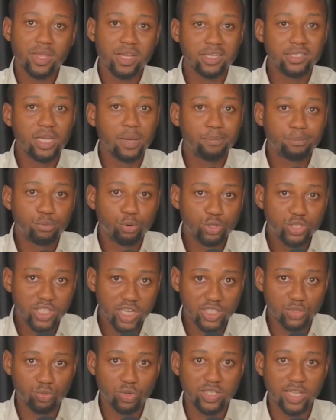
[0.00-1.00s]
in a
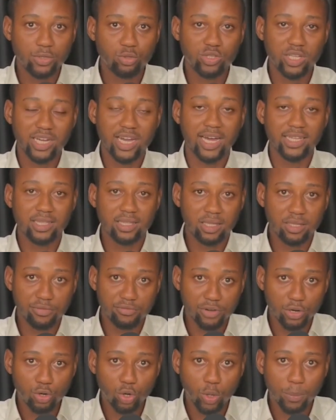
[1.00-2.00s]
project where they know they can
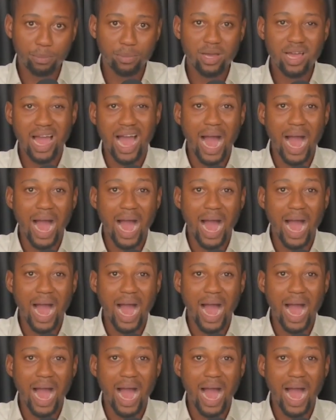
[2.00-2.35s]
develop